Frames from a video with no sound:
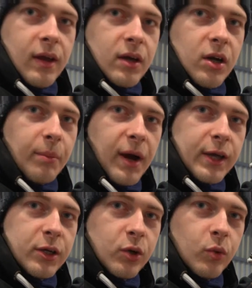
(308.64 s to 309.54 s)
to buy
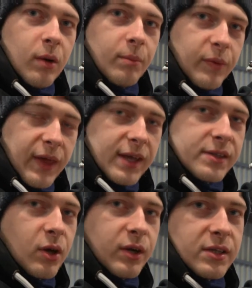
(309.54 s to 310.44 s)
a new one, but that
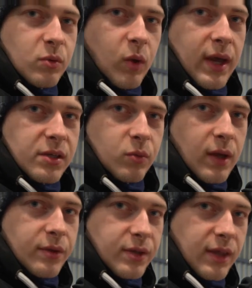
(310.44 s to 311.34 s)
is on its way as
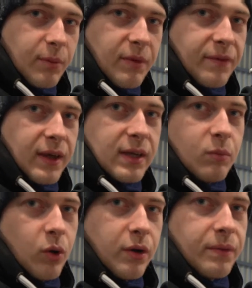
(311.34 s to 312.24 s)
well, so that'll be fitted
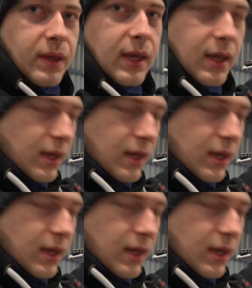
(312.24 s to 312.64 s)
in one of the